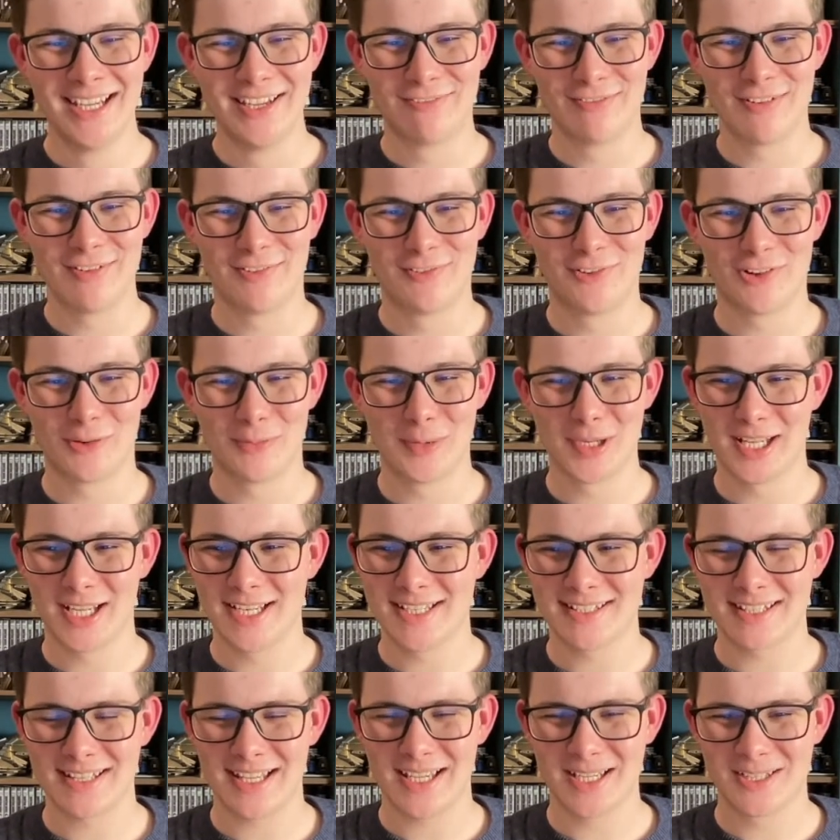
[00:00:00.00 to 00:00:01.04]
if we
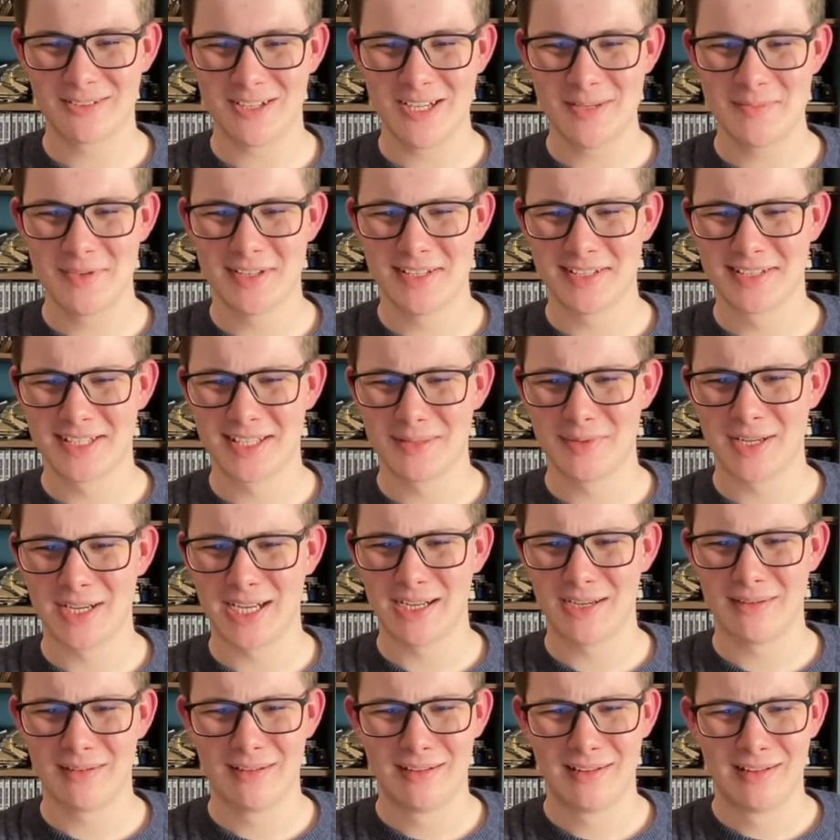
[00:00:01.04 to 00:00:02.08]
formalise that agreement
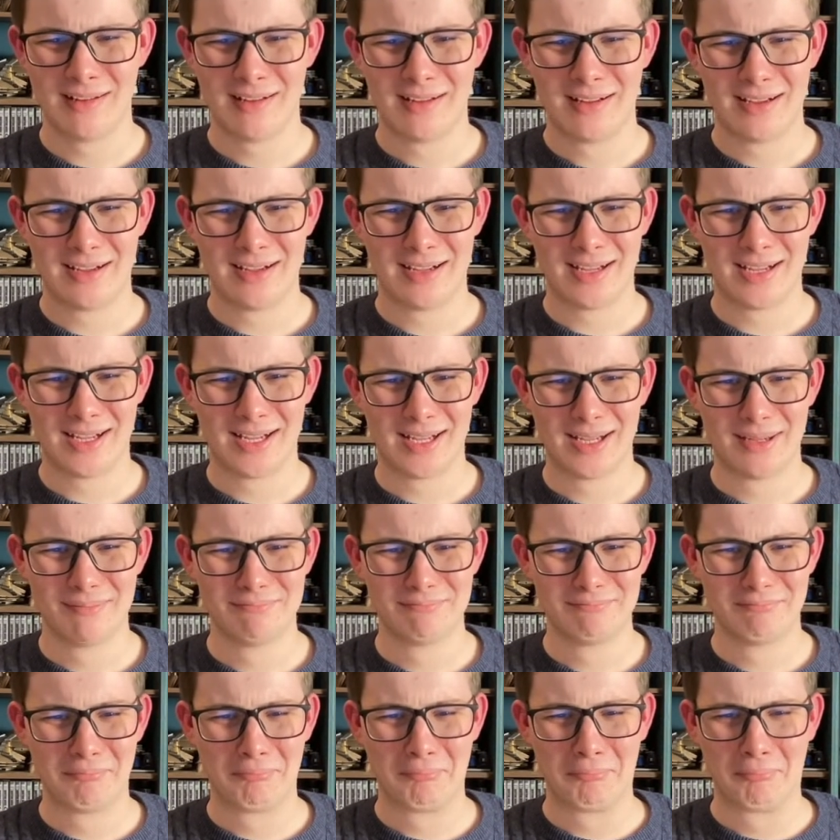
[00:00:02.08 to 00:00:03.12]
somehow.
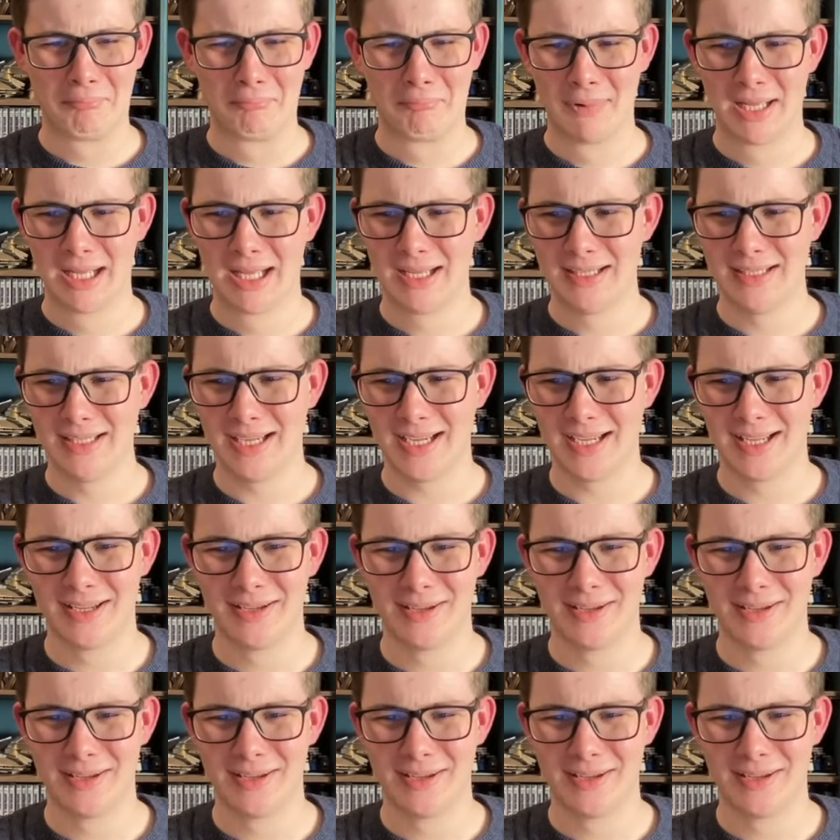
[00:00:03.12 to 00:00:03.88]
Um, yeah,